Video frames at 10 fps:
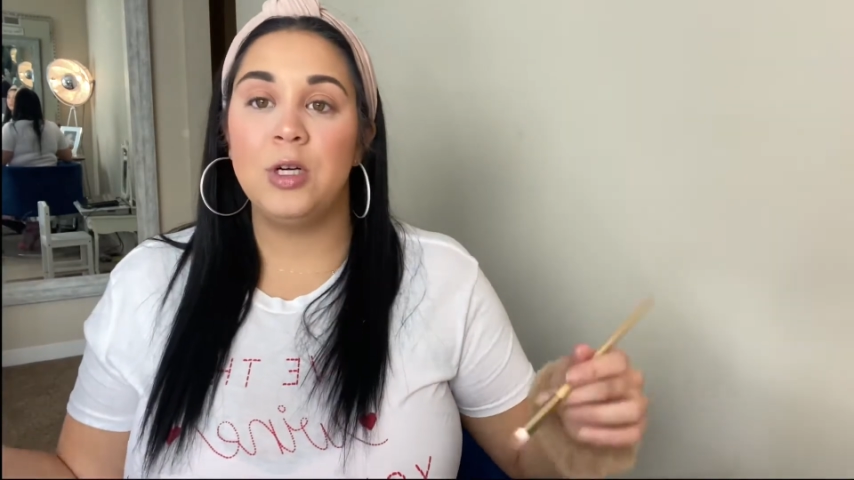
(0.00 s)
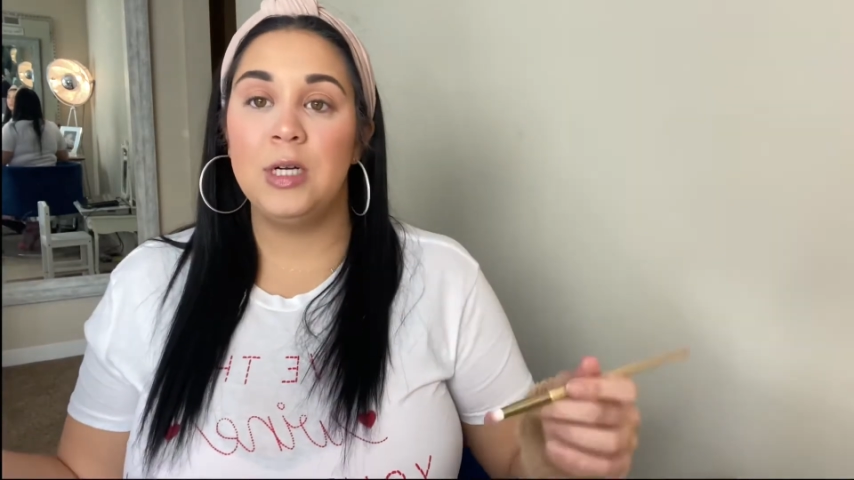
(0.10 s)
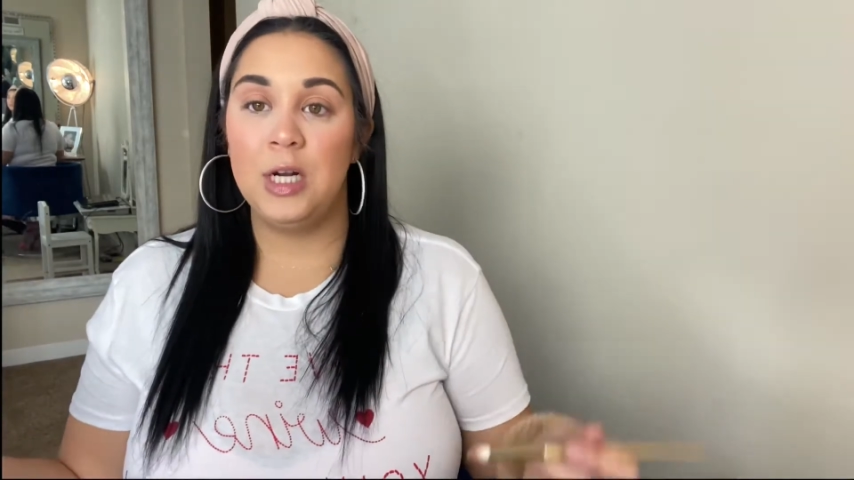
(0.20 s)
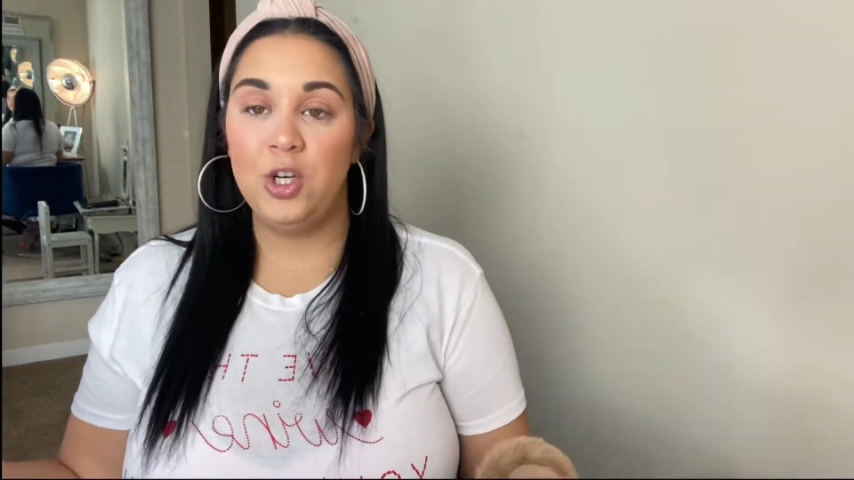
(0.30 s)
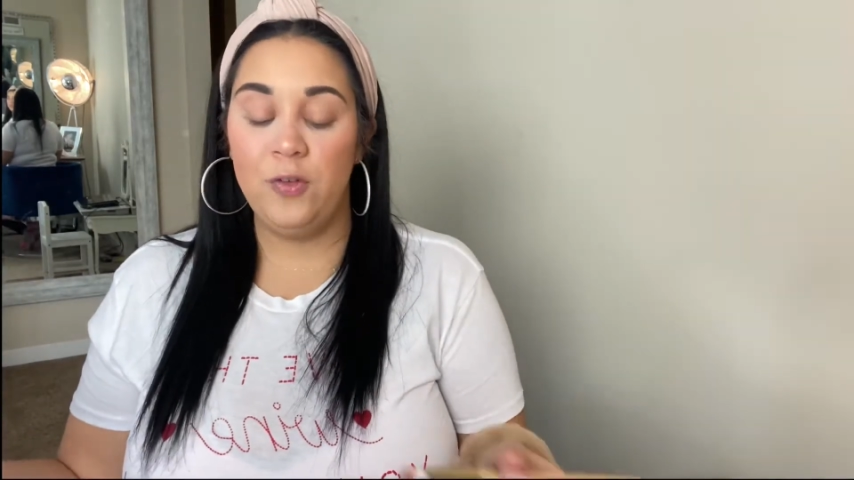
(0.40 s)
to
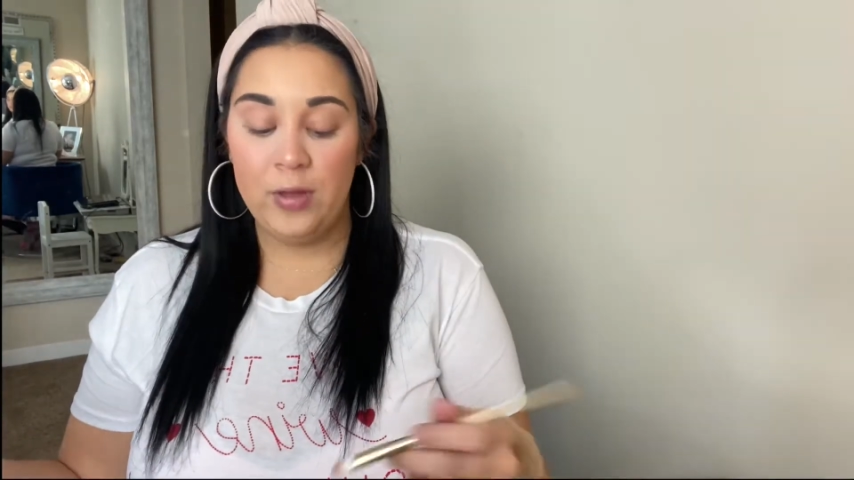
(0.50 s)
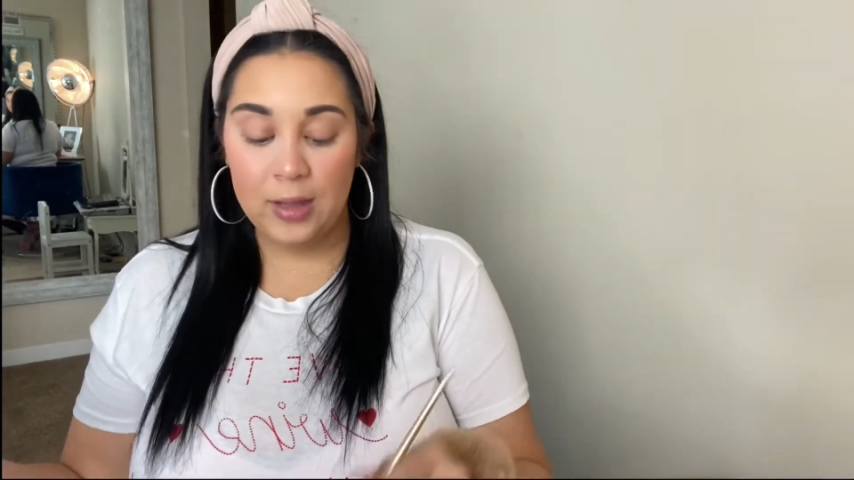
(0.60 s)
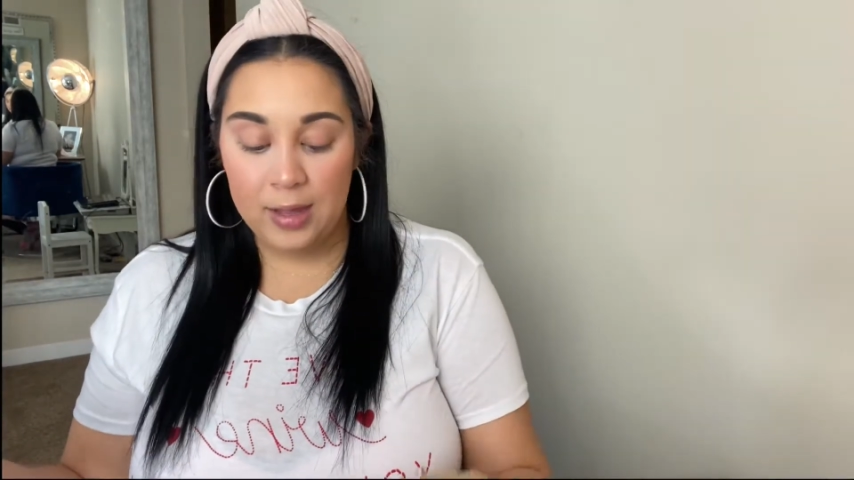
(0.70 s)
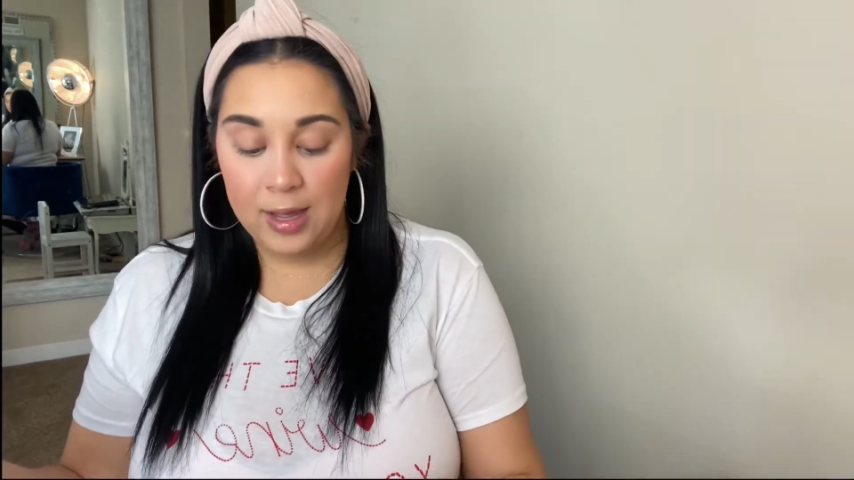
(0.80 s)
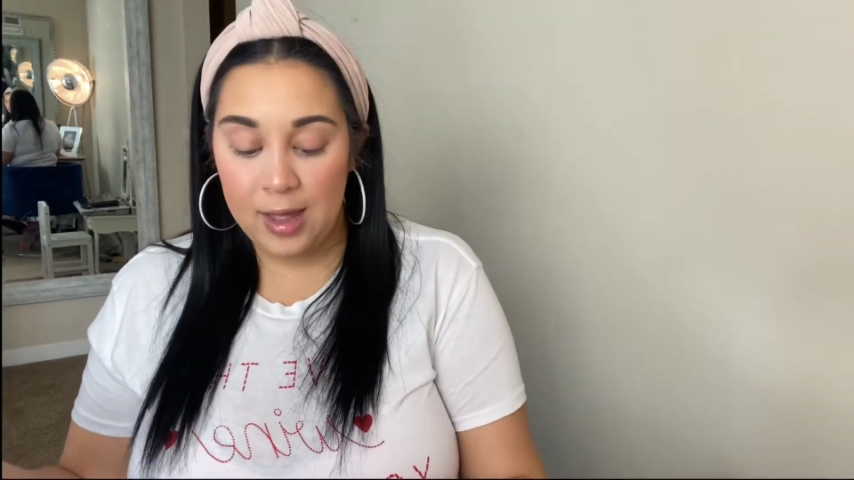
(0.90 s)
Touchy
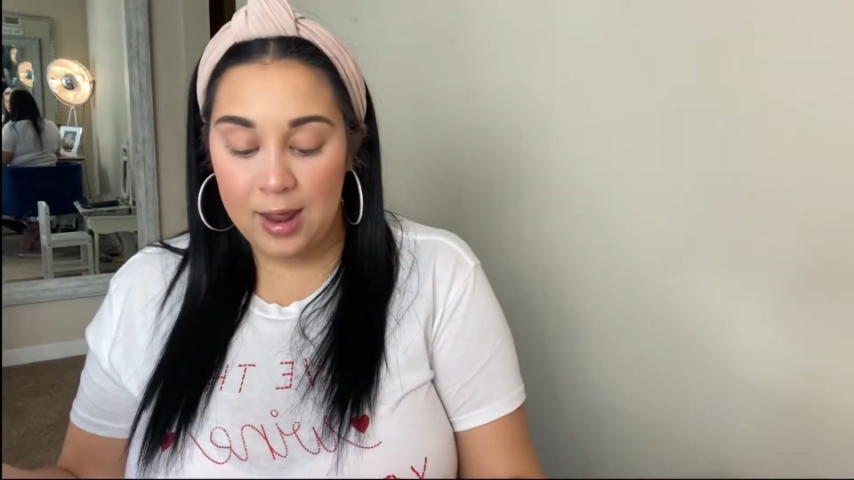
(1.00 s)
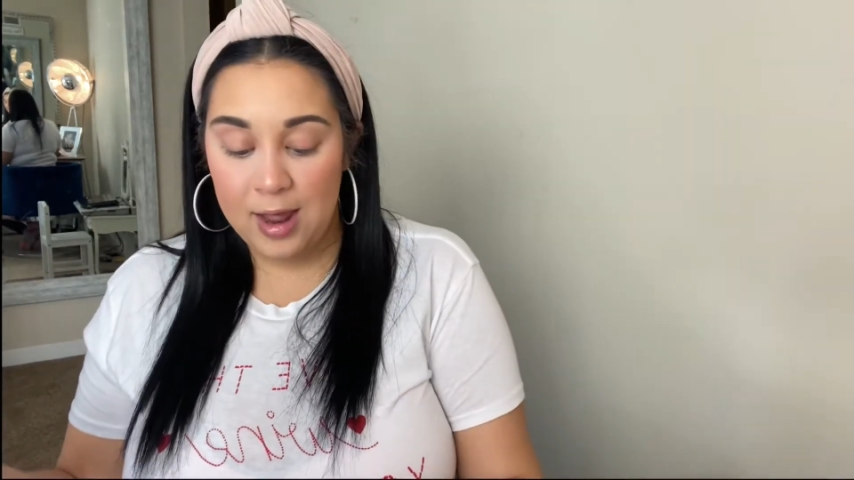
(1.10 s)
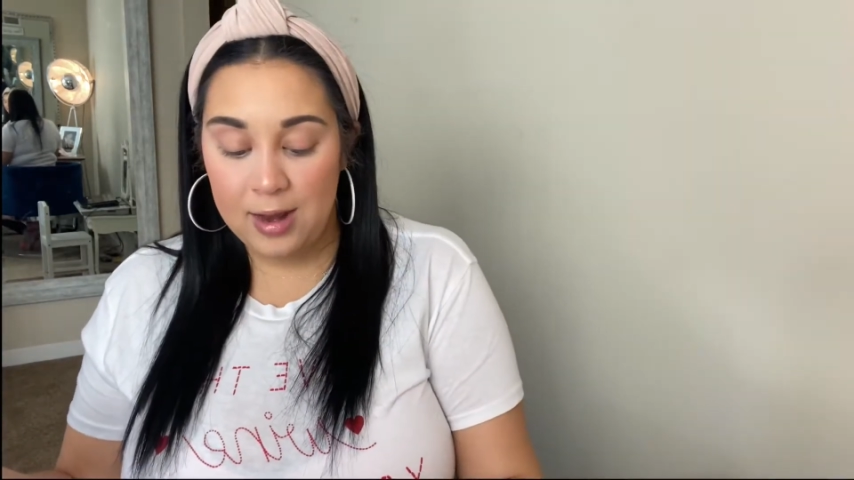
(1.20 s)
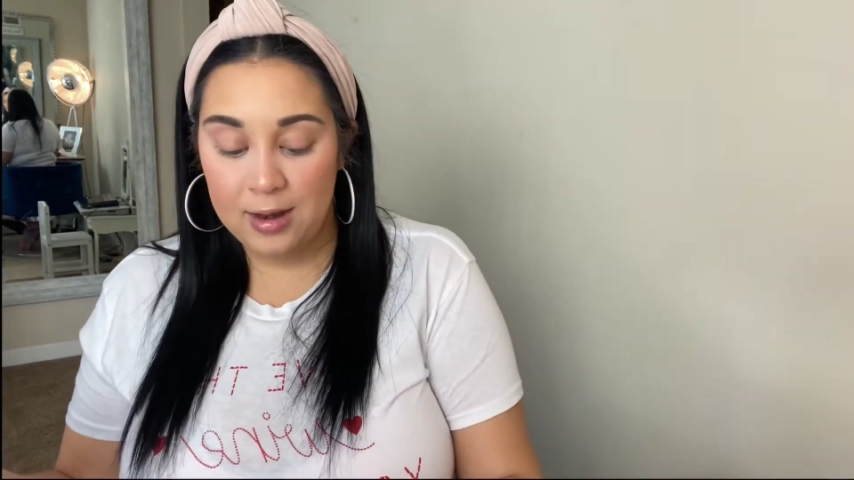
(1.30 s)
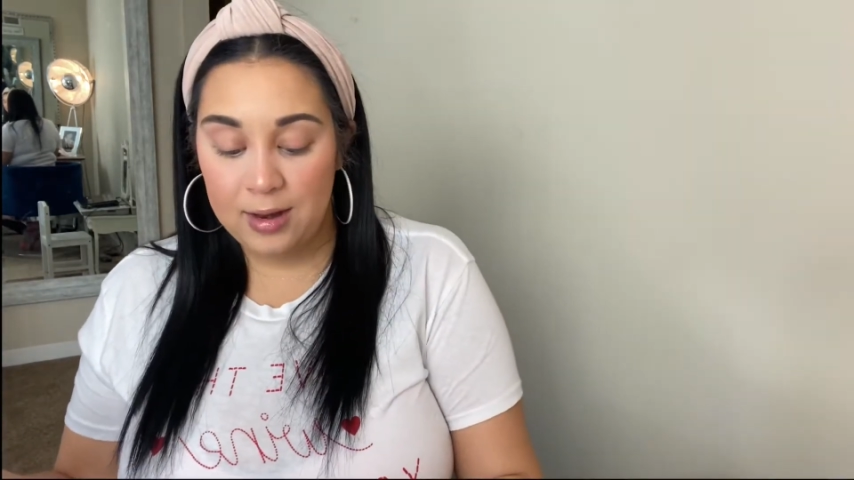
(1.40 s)
Feely and